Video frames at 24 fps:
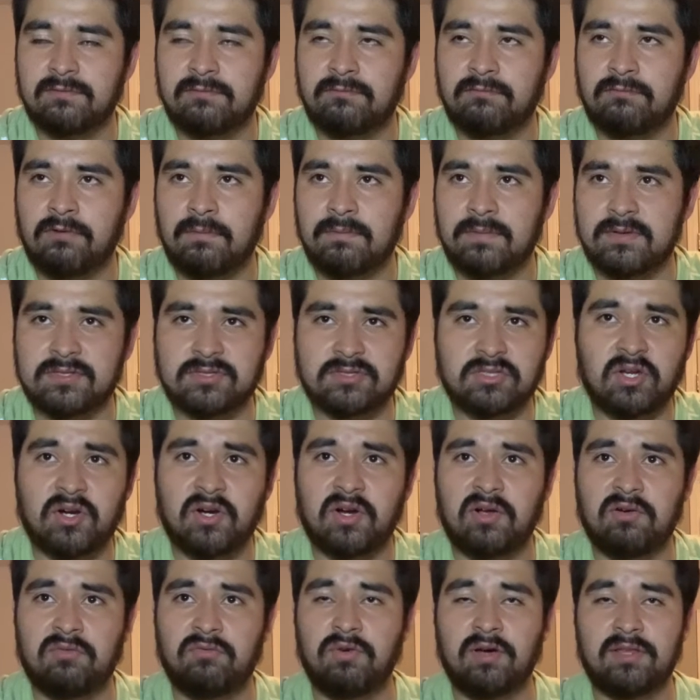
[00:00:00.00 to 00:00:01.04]
from the start
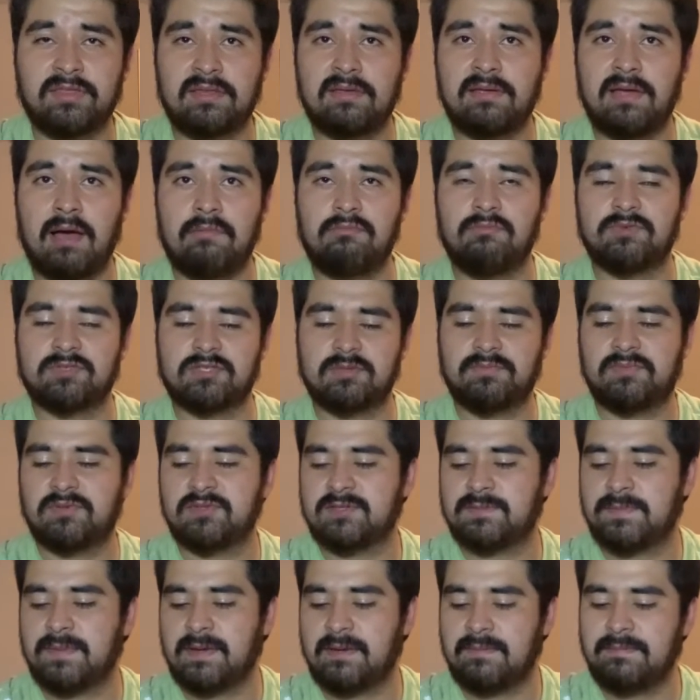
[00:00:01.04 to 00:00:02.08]
of what the album was supposed
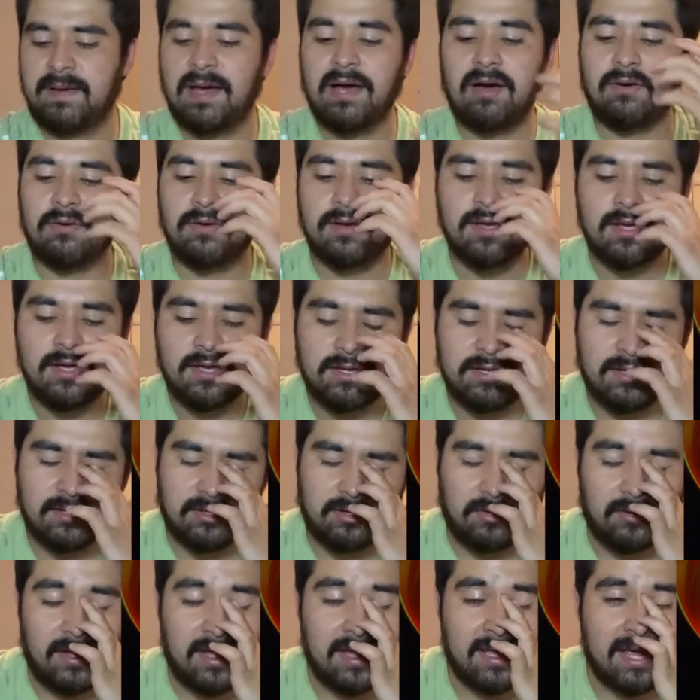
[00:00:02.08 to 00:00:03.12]
to be about.
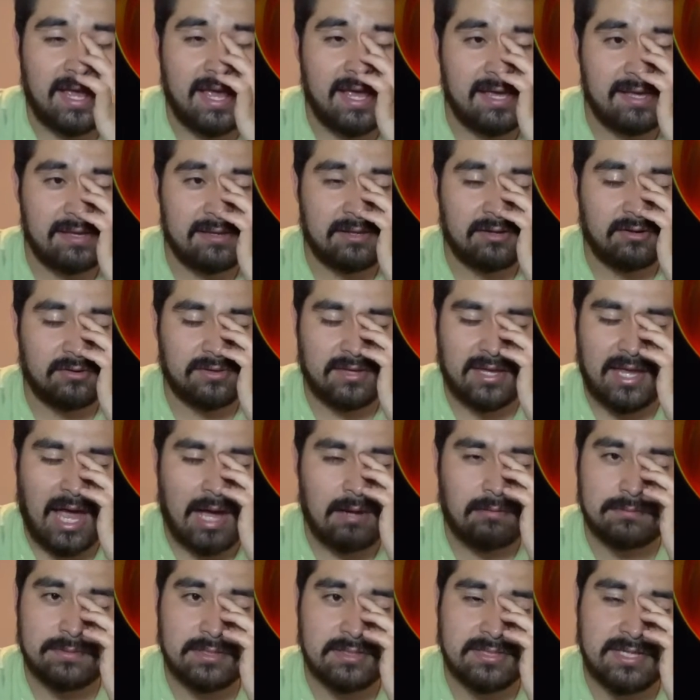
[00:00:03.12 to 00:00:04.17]
The
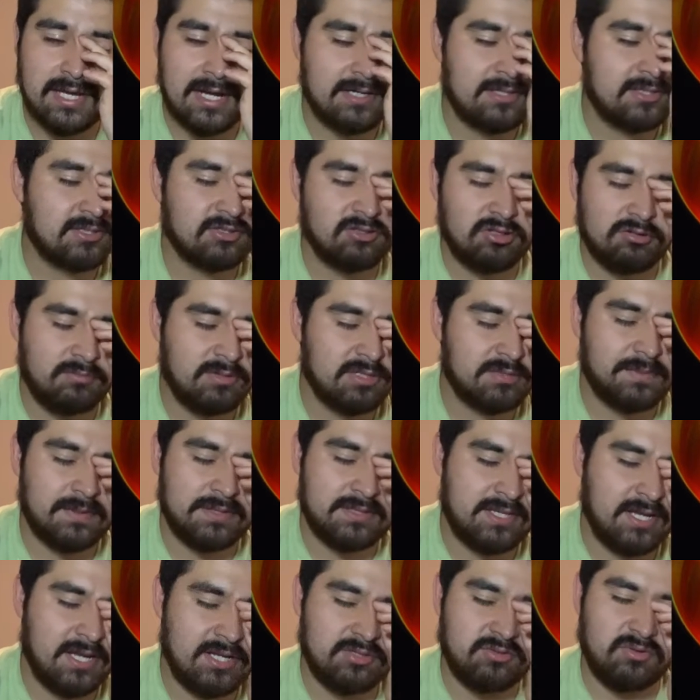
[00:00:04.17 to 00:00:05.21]
album just had so much
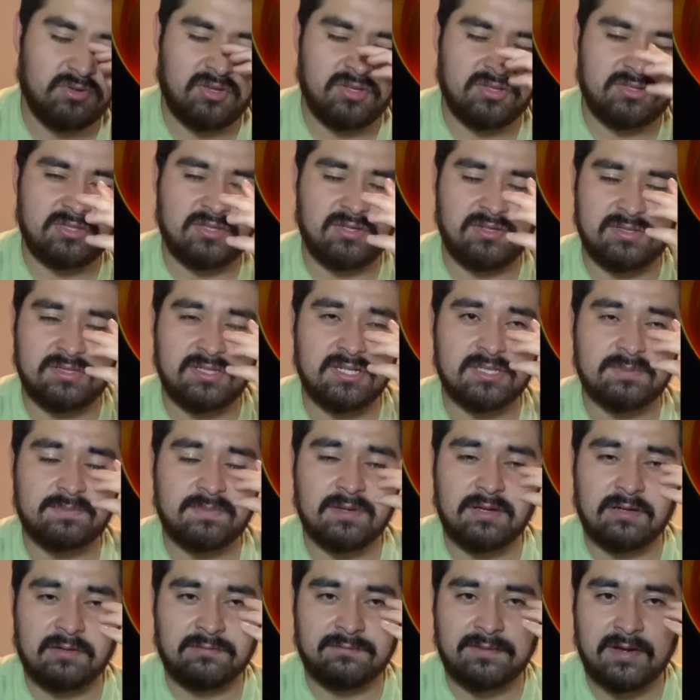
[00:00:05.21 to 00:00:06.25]
potential to just be
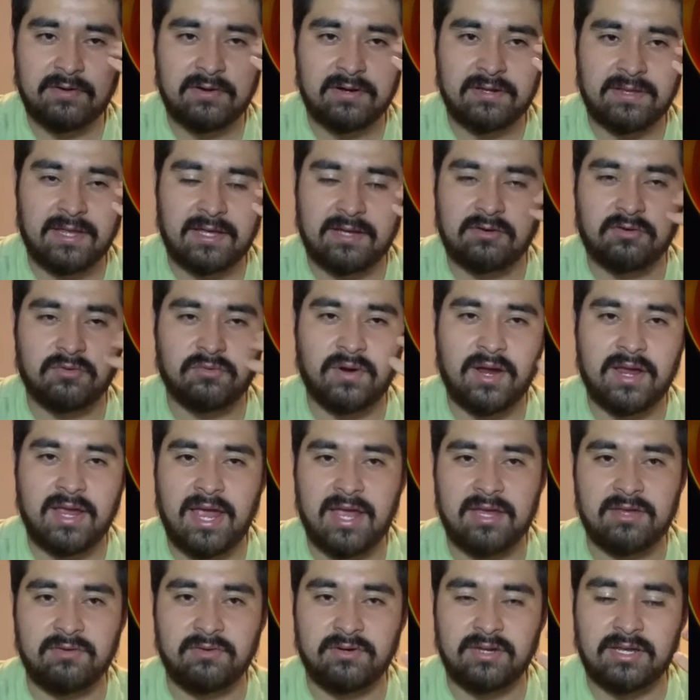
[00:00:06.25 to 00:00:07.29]
a very like great
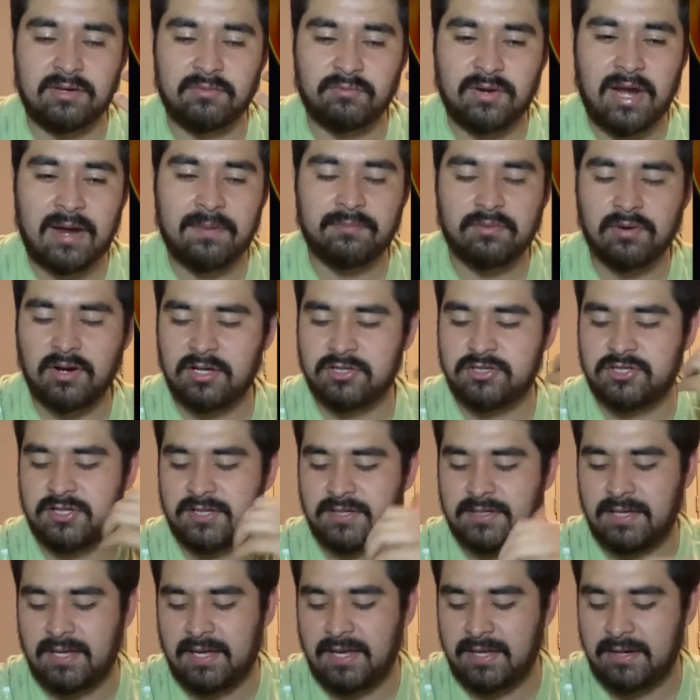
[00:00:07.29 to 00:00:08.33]
and unique rap
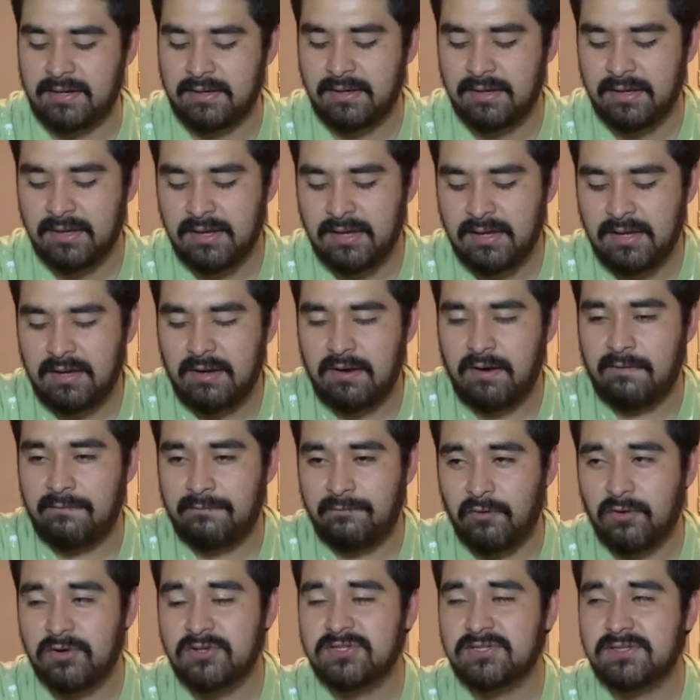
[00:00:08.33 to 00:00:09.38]
project, and
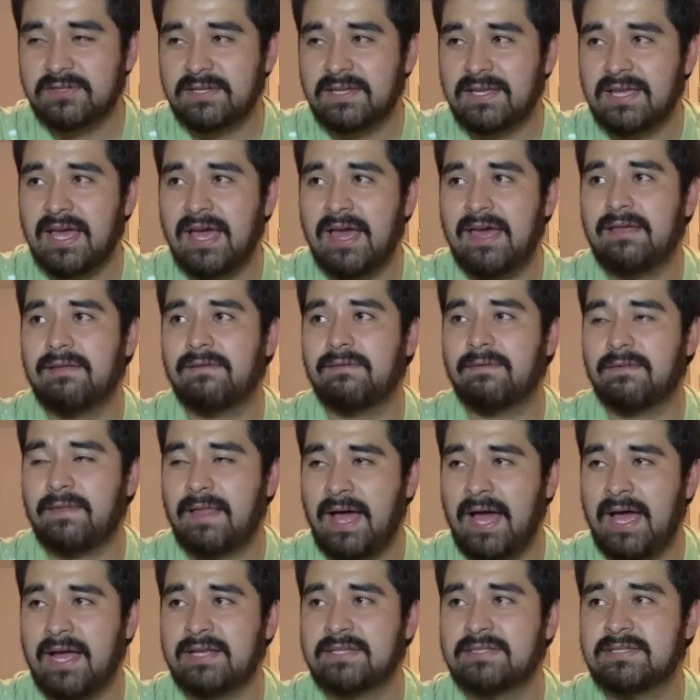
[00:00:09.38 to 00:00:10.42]
unfortunately it
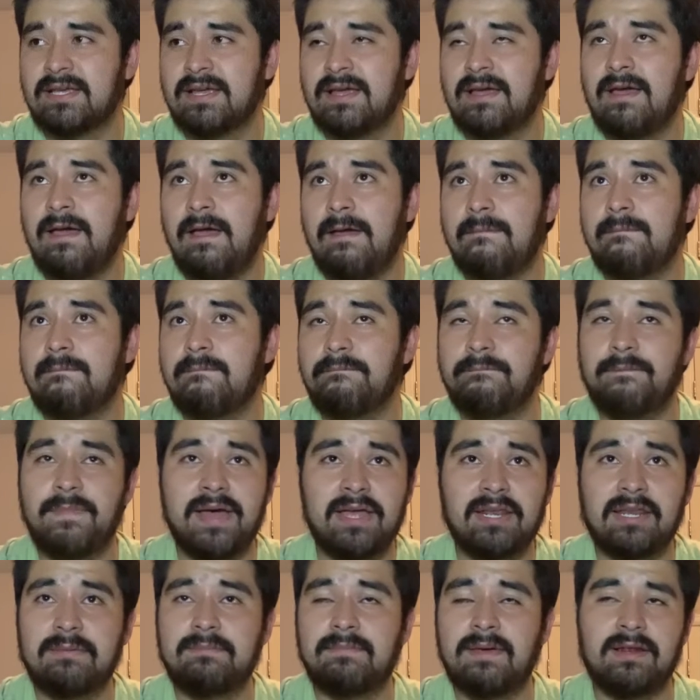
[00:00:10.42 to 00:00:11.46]
lacks
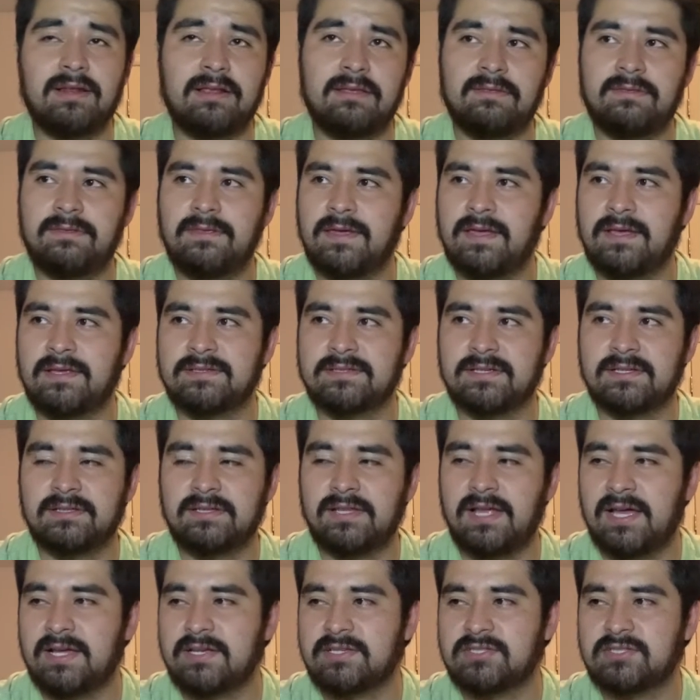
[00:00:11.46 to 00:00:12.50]
many things. It
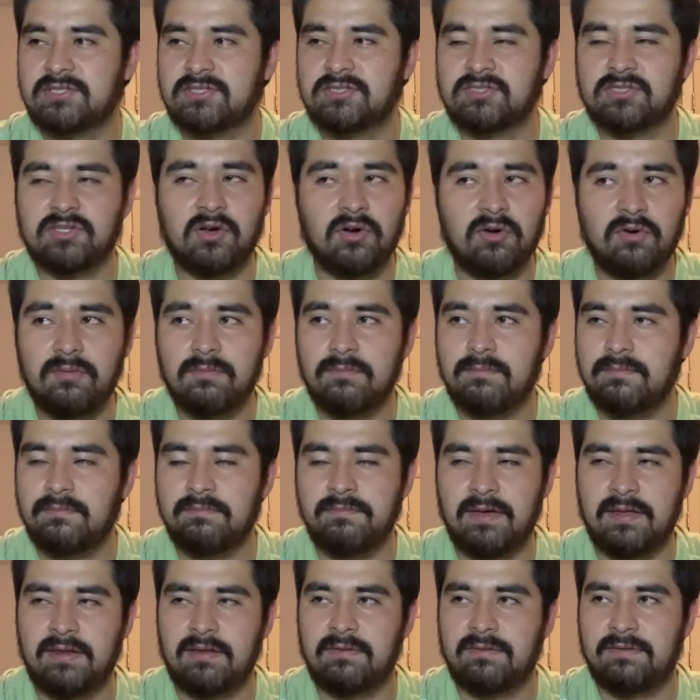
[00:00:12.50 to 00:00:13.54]
lacks so
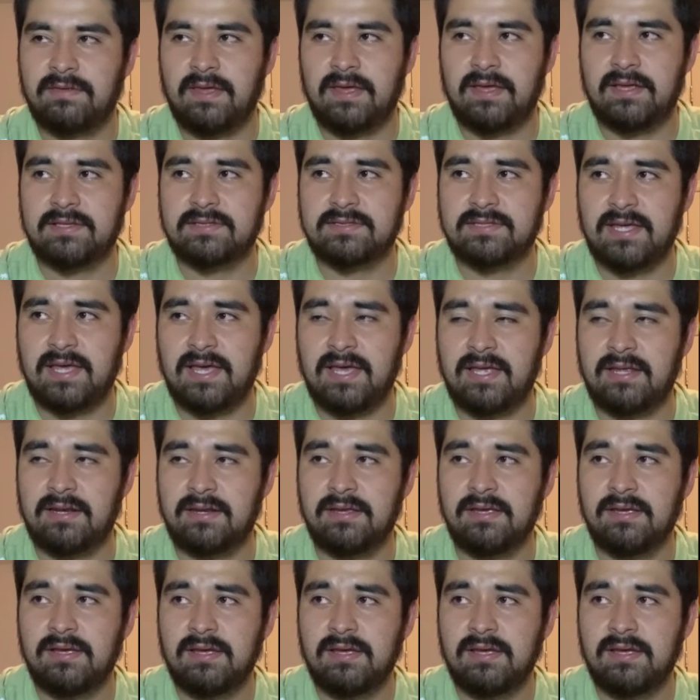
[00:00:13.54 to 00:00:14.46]
many things, and